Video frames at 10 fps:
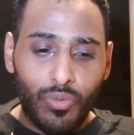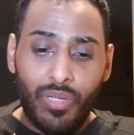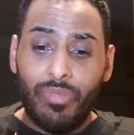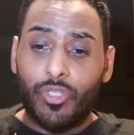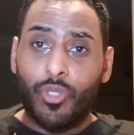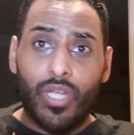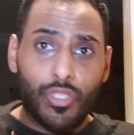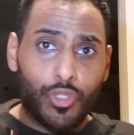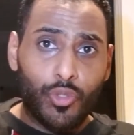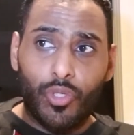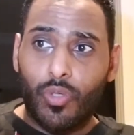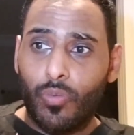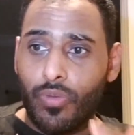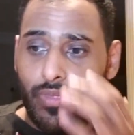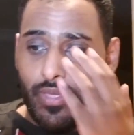Let me try showing you
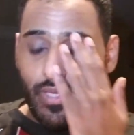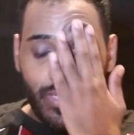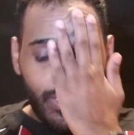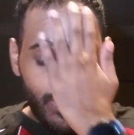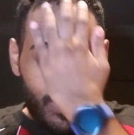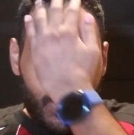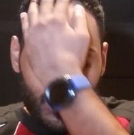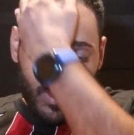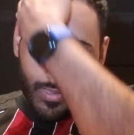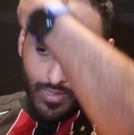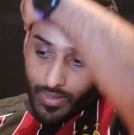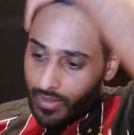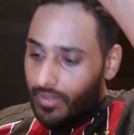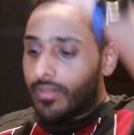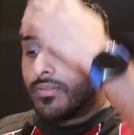with the.
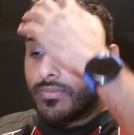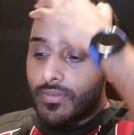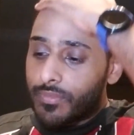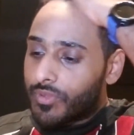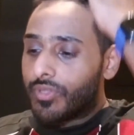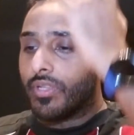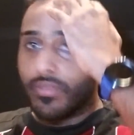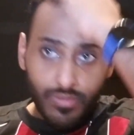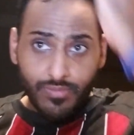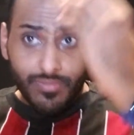Let me try this.